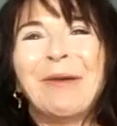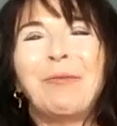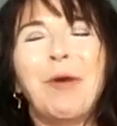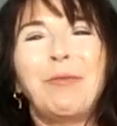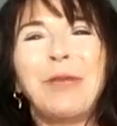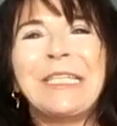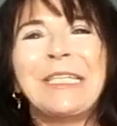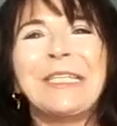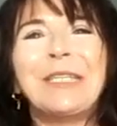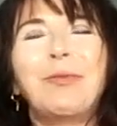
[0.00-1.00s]
What we
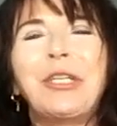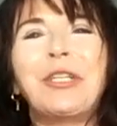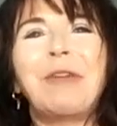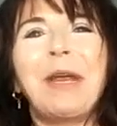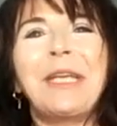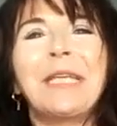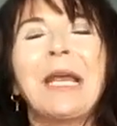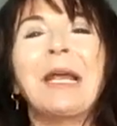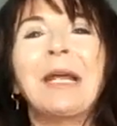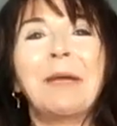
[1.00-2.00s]
did is we trained
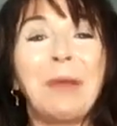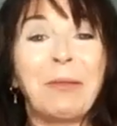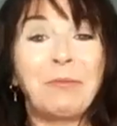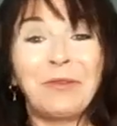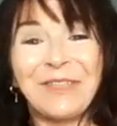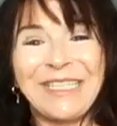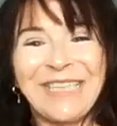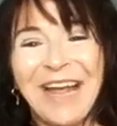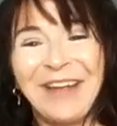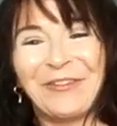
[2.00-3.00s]
a member of
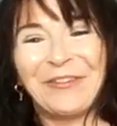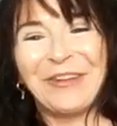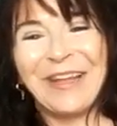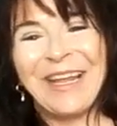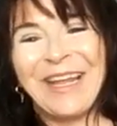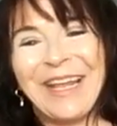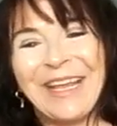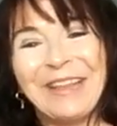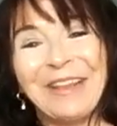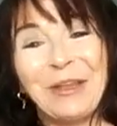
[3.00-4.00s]
staff
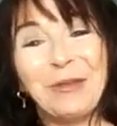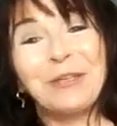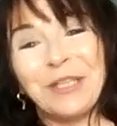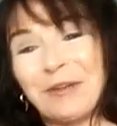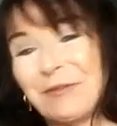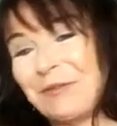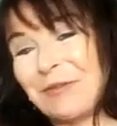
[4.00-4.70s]
in the use of